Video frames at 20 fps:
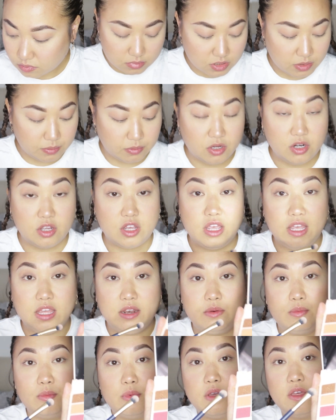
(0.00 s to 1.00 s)
So I'm going to go
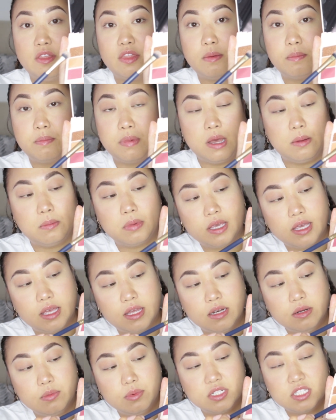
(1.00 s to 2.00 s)
in with
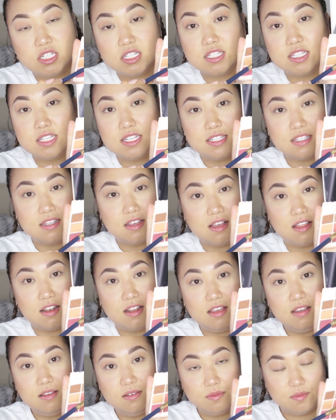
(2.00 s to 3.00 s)
pumpkin, which is this
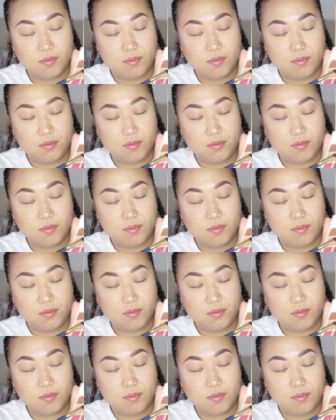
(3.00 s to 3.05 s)
colour.